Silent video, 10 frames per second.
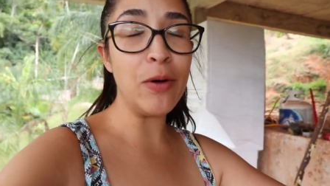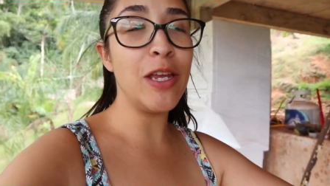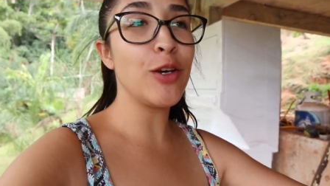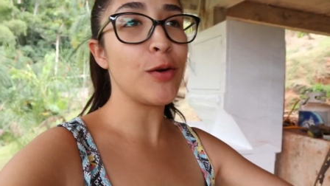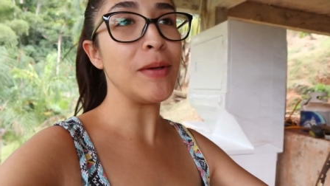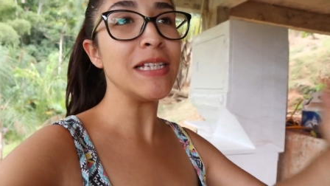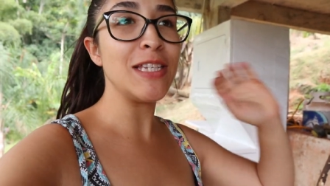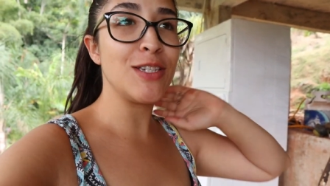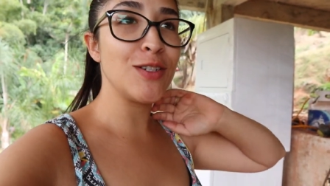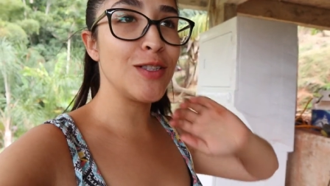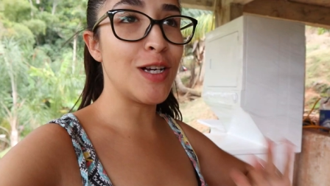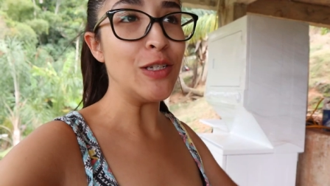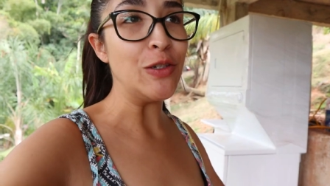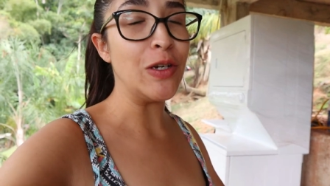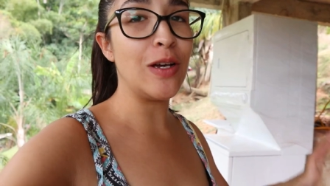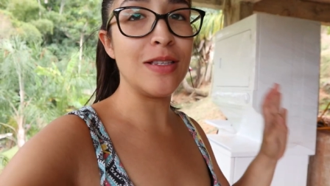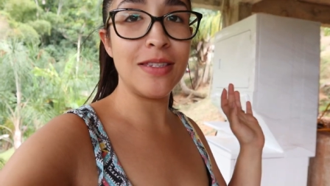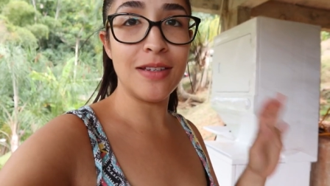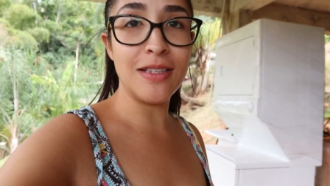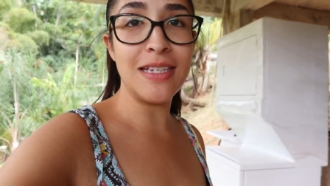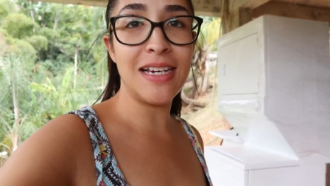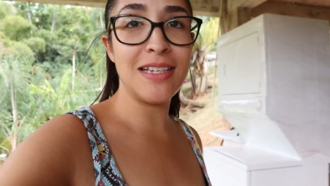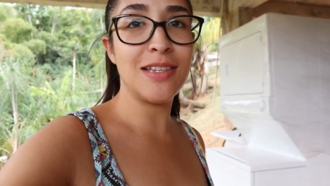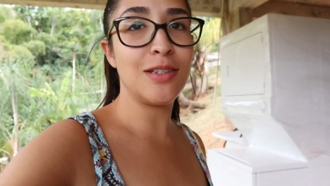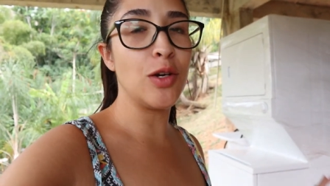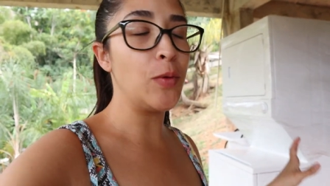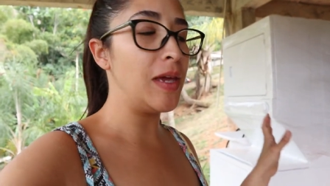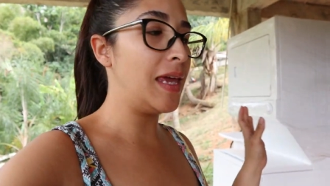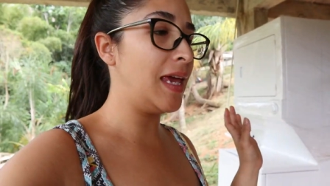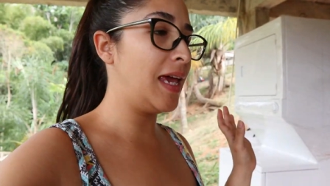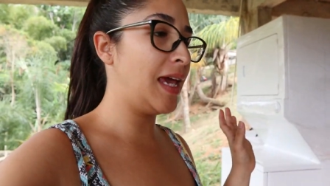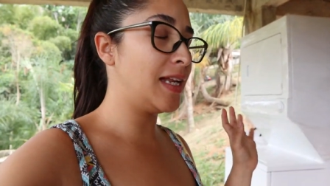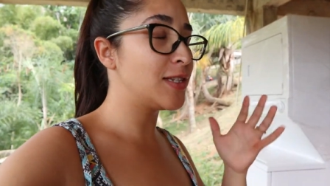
We normally do laundry on Sundays so we can,